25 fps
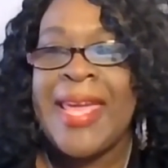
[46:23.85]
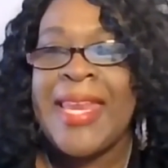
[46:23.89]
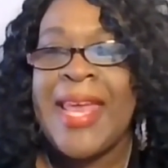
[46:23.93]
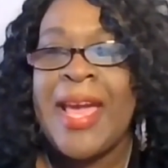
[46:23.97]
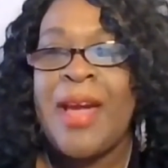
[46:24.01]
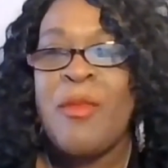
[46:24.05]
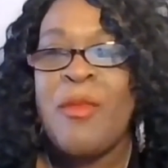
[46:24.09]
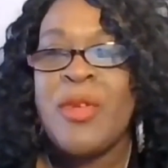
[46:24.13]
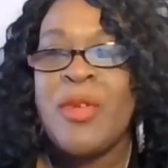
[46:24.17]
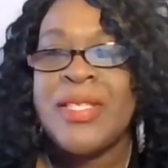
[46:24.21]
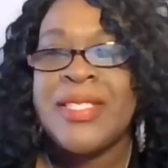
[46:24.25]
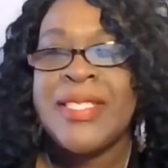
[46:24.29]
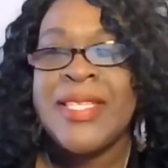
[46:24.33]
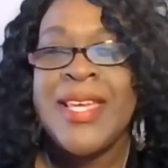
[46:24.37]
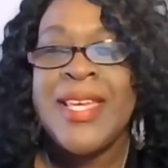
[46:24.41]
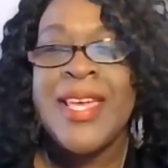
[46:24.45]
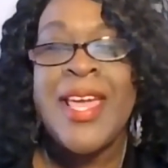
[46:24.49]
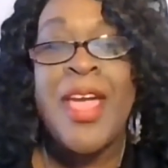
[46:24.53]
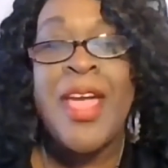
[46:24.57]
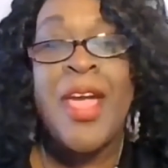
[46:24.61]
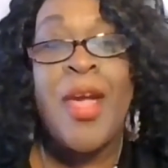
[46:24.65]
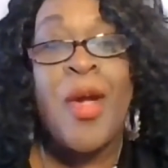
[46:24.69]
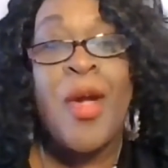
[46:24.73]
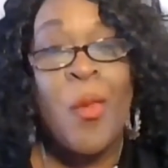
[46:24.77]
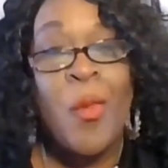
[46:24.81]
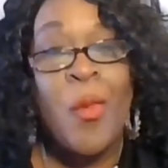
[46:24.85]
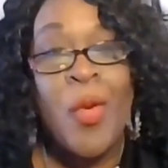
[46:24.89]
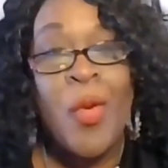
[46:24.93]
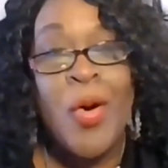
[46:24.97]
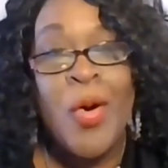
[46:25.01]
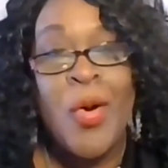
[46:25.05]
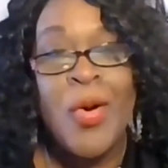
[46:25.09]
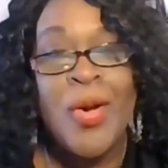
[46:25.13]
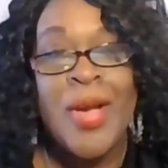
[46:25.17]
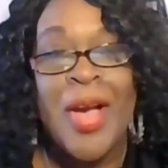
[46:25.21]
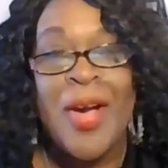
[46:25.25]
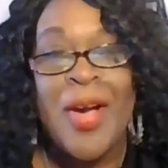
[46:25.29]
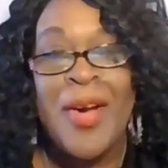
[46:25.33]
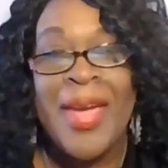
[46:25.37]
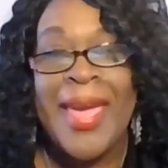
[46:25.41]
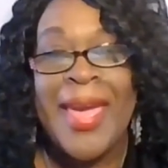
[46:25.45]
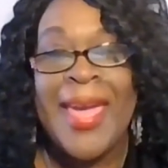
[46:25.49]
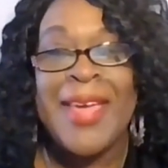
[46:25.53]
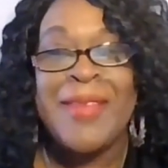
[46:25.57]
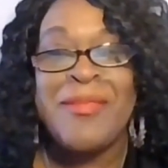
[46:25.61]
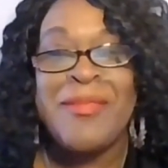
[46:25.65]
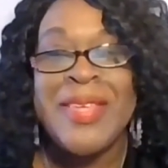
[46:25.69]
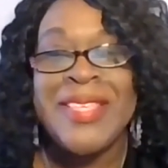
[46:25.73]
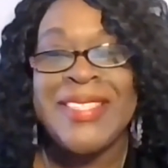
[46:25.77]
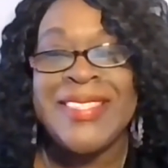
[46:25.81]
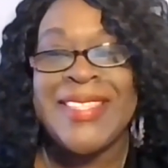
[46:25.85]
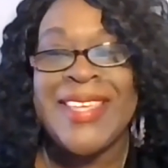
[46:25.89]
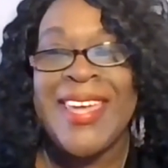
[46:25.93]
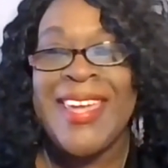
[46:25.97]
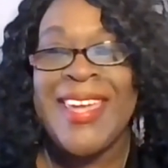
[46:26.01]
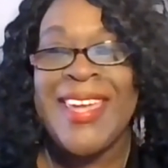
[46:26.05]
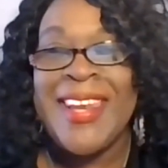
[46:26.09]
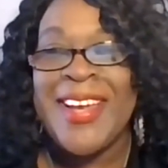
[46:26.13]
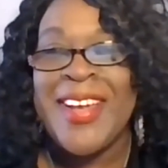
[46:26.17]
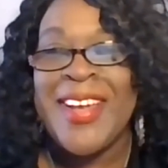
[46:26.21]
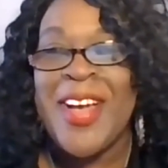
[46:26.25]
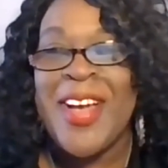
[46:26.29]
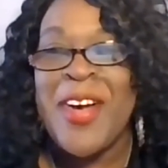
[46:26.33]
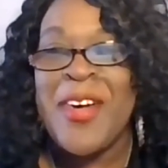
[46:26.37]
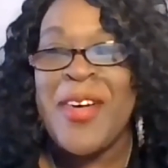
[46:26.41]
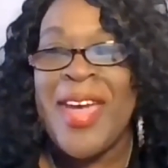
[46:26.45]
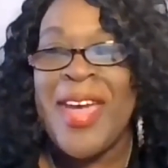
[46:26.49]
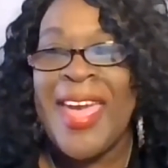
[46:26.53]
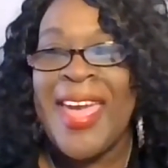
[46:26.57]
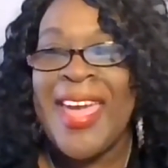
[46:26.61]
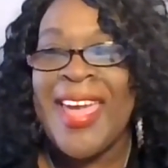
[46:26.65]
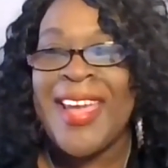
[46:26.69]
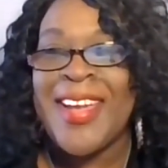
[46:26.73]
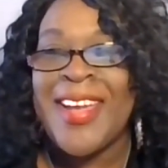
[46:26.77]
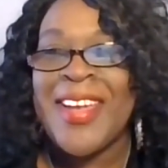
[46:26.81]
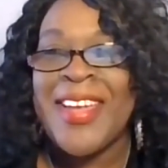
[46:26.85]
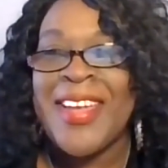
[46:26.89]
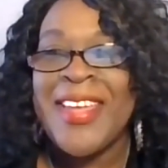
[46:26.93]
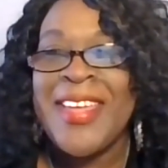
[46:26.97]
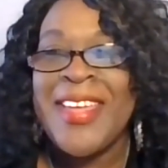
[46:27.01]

That was, woo, go ahead, Miss Keita, go ahead.